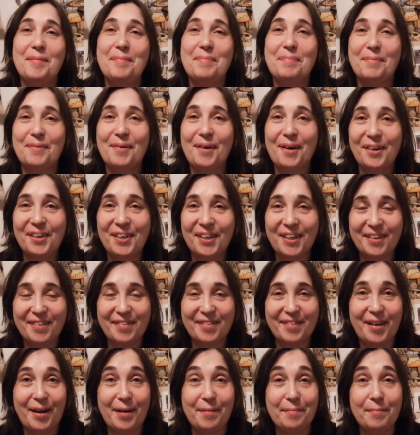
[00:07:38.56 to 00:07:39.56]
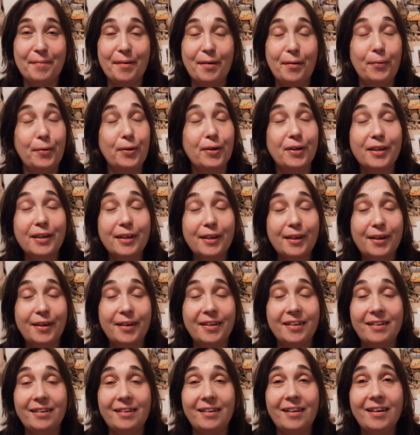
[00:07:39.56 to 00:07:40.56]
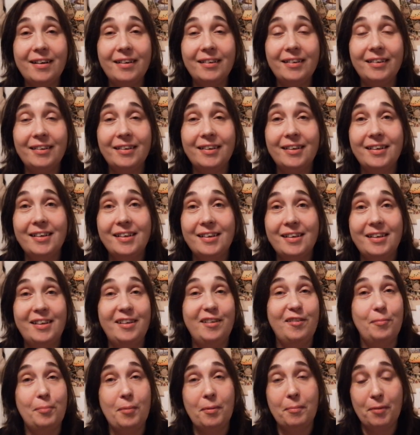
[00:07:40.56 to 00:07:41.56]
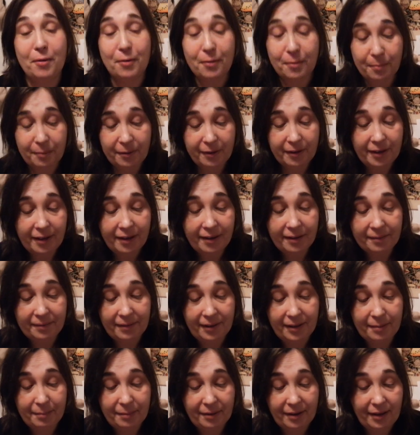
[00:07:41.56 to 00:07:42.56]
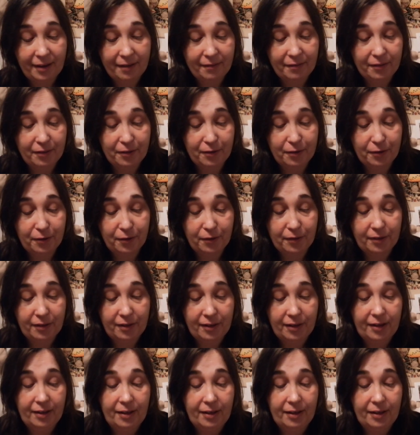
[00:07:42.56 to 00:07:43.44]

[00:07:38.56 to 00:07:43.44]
projects I'm working on a lot is my Mirabilia and my Heaven and Earth.